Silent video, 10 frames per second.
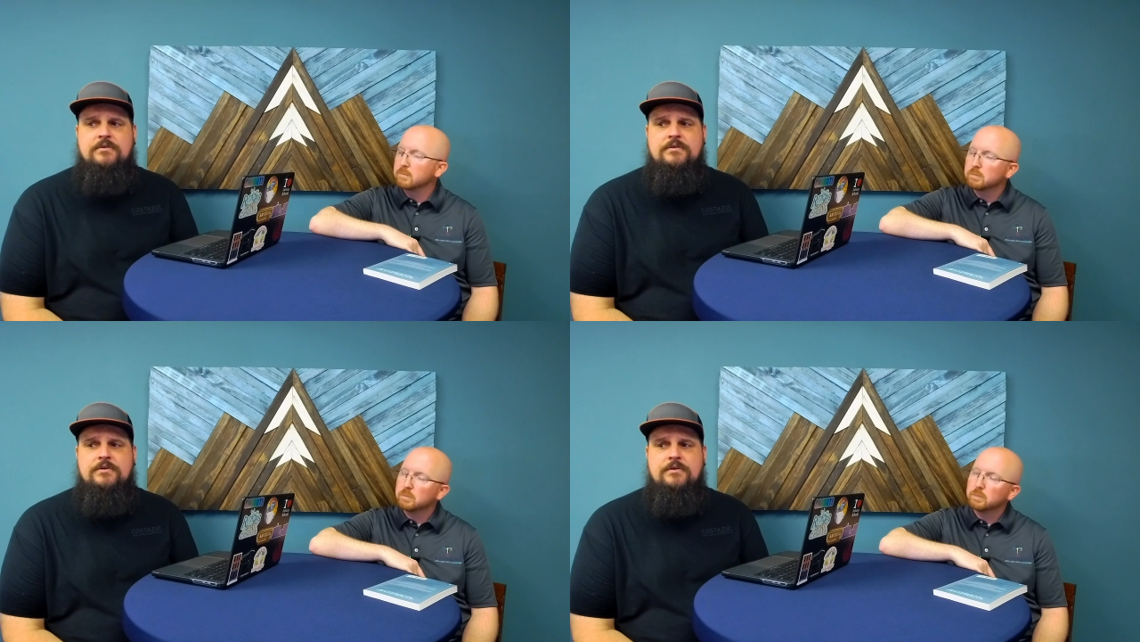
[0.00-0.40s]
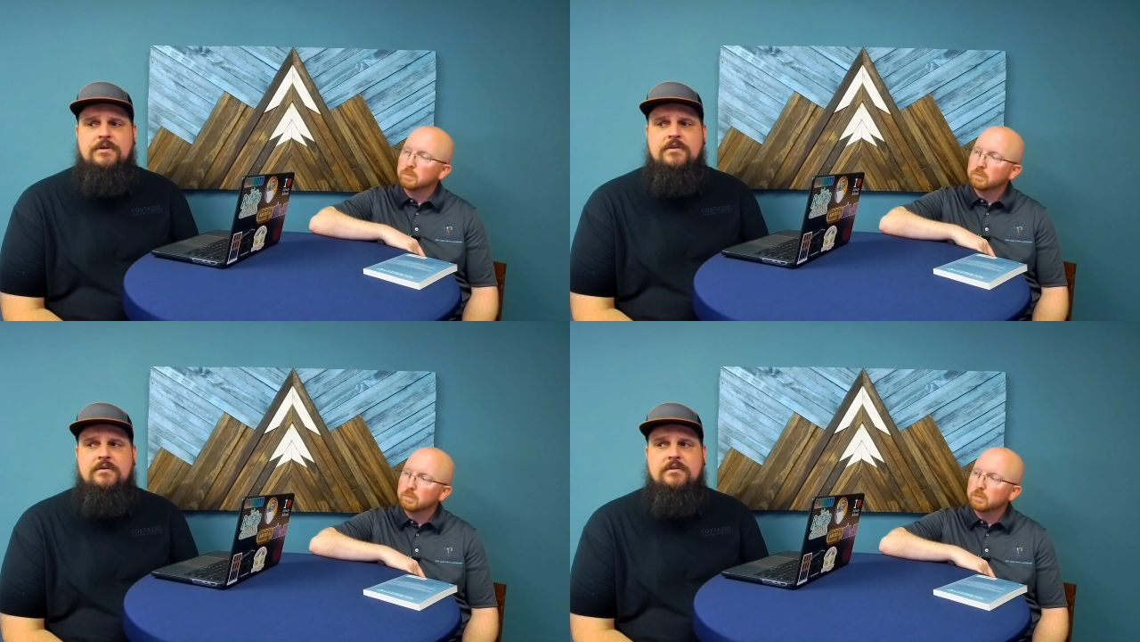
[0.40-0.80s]
Speaker 1: you're
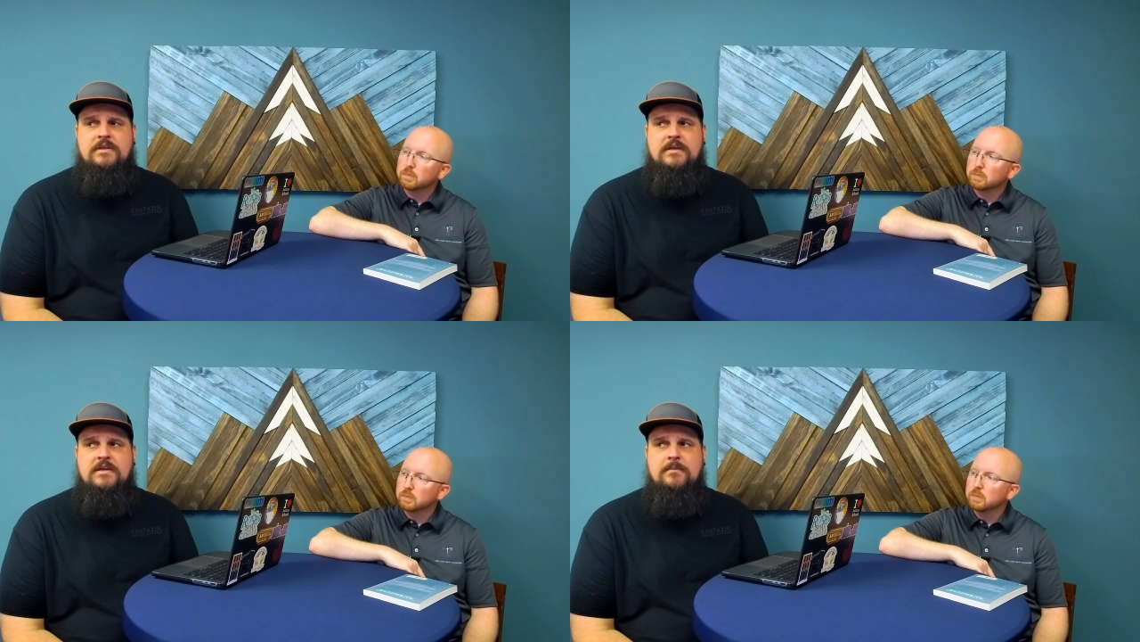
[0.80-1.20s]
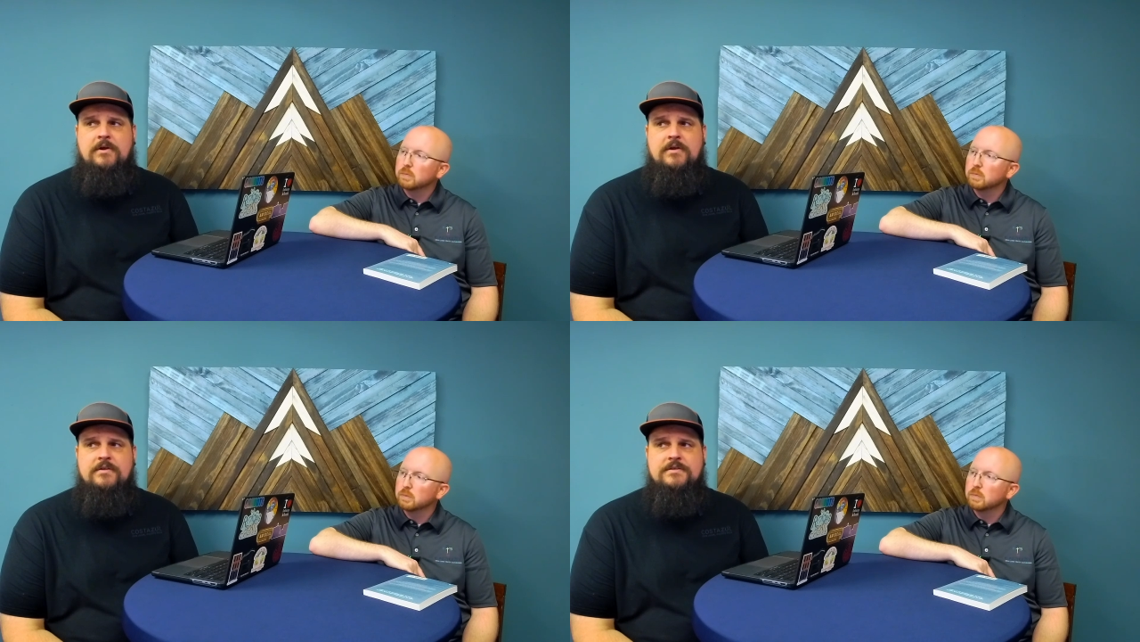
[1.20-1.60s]
either thinking
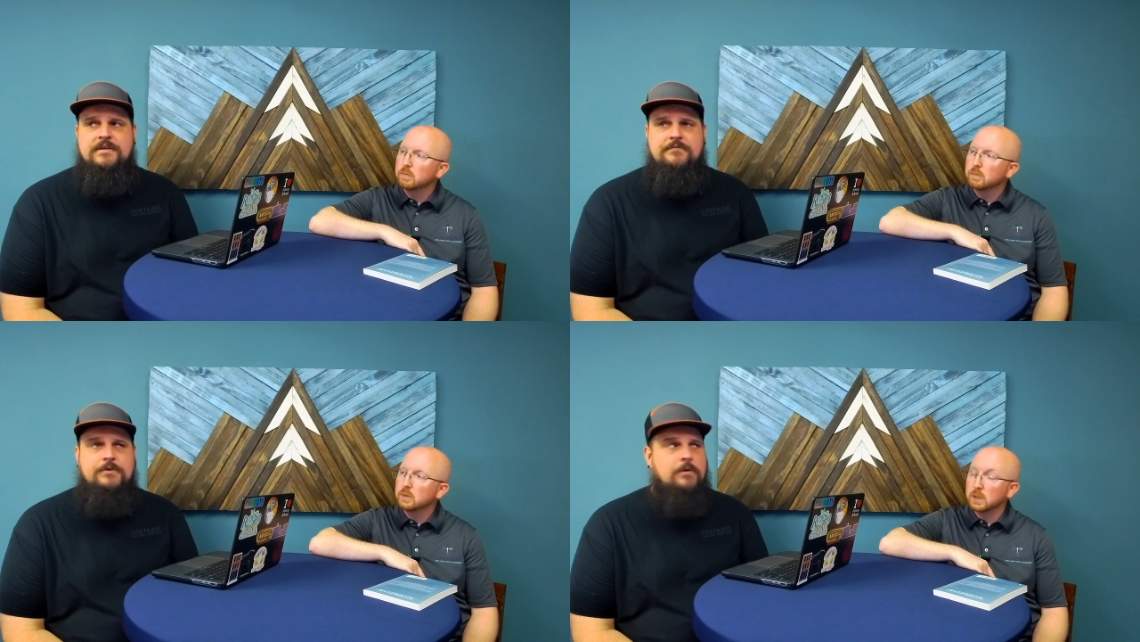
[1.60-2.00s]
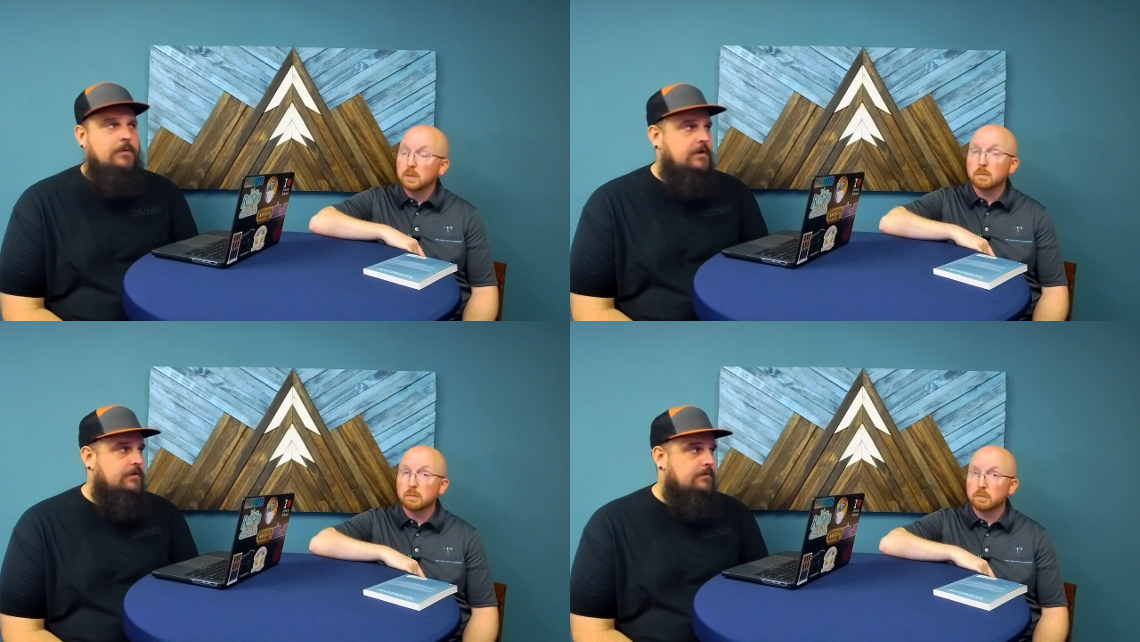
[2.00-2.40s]
about all the stuff you don't
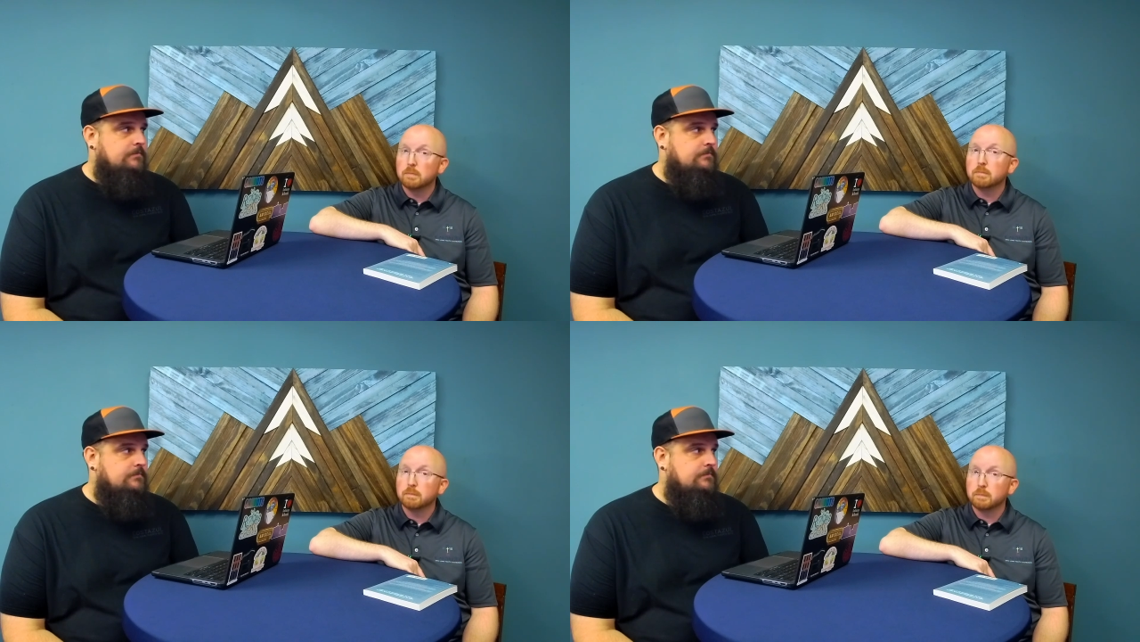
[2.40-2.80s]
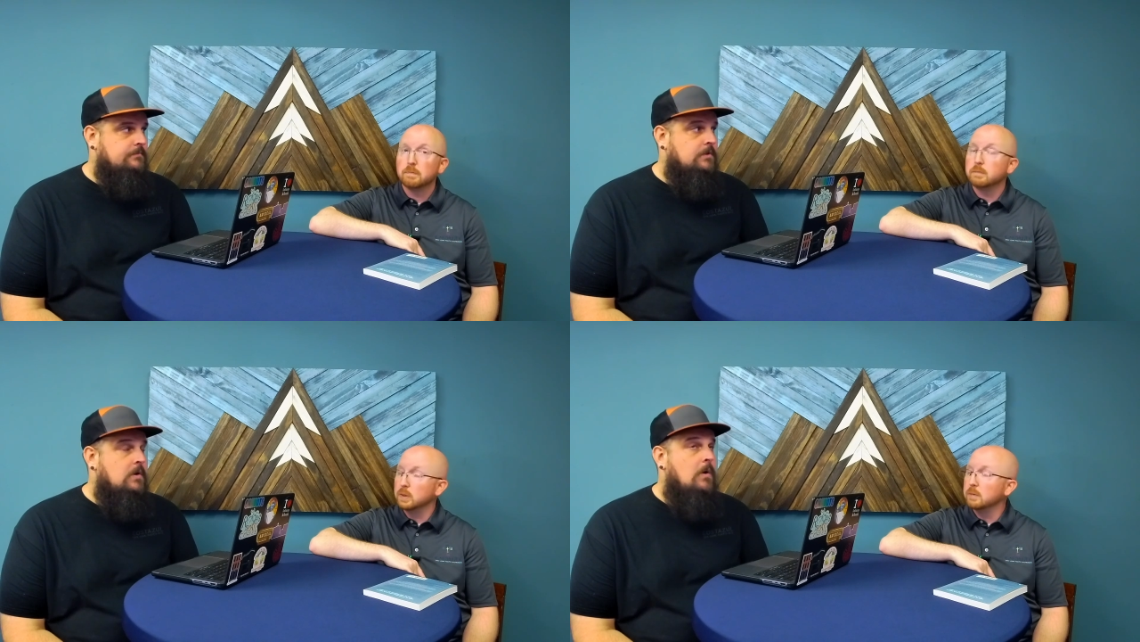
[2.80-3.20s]
want to
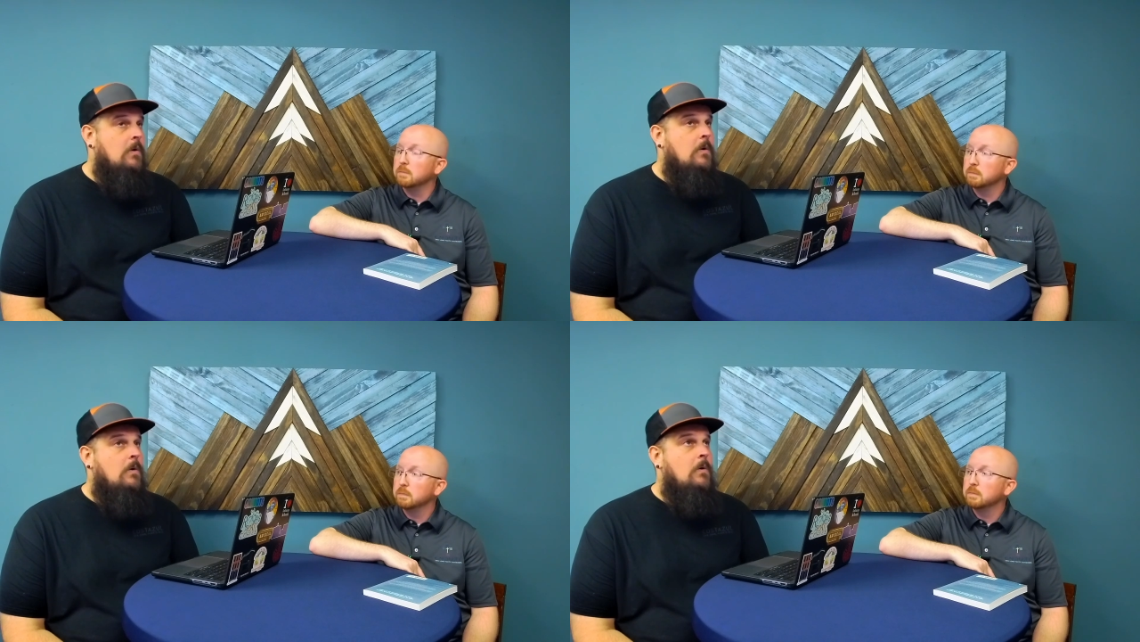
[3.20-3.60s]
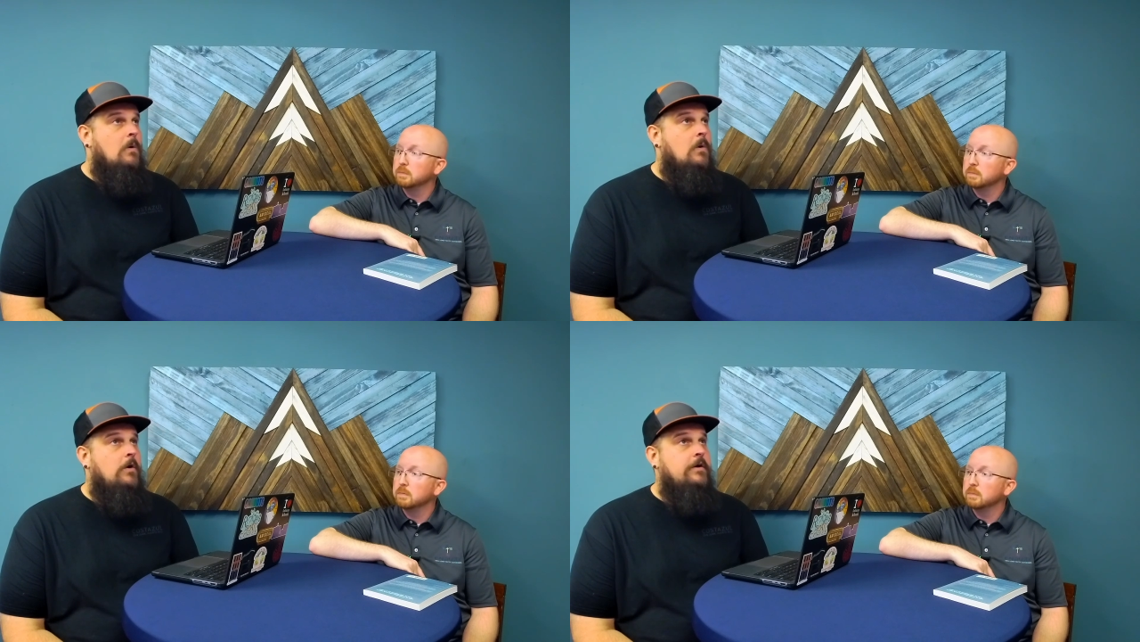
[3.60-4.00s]
do,
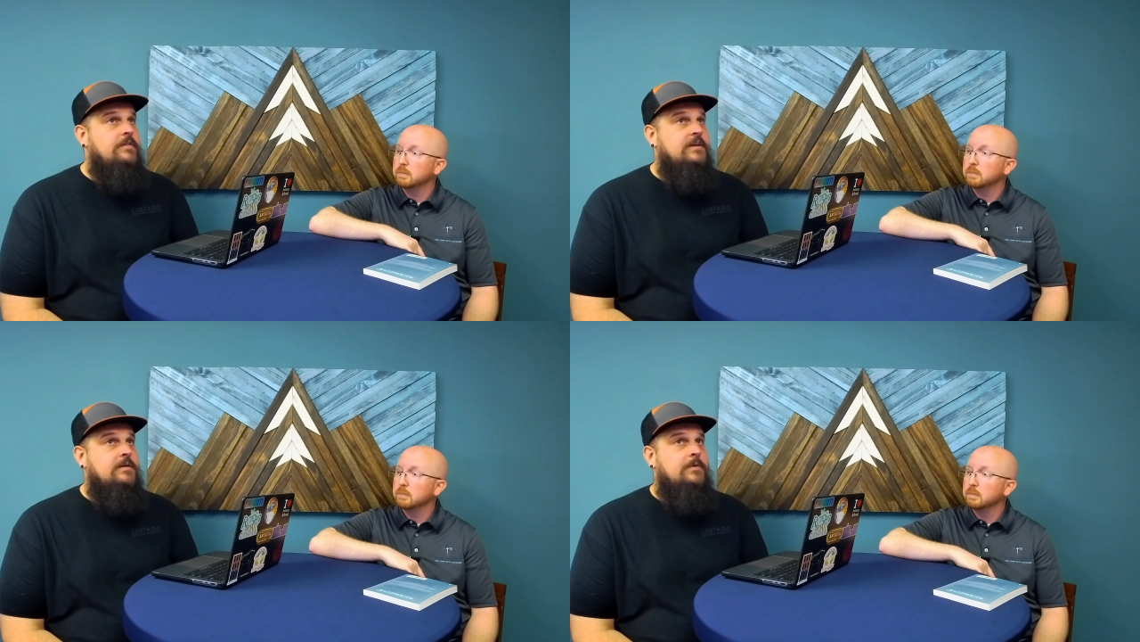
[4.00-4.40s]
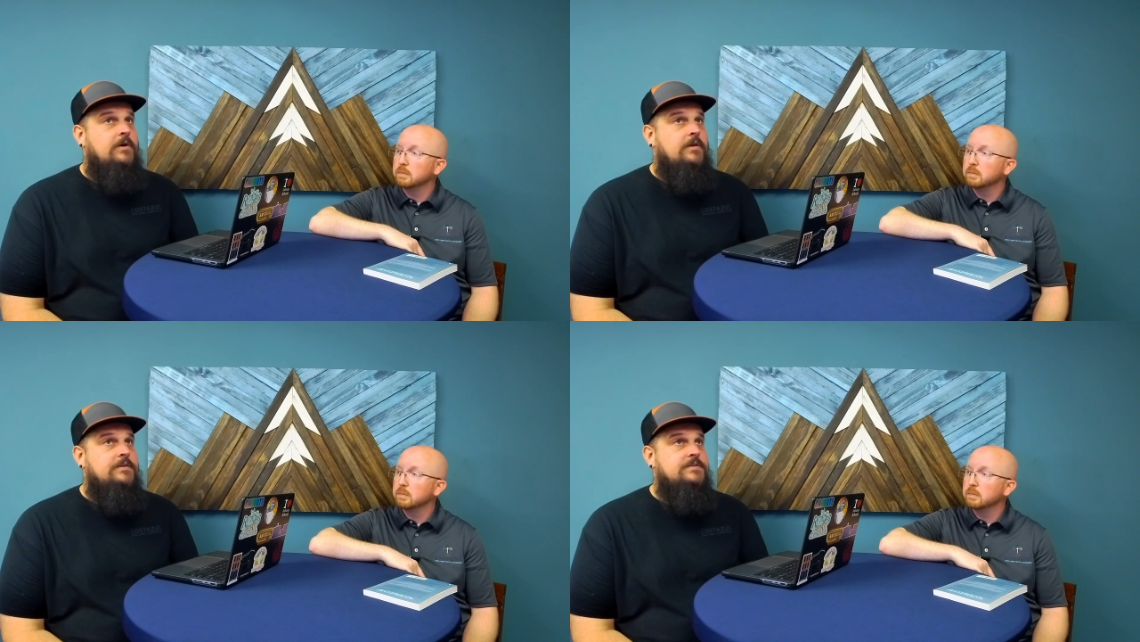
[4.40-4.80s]
or you're thinking about all the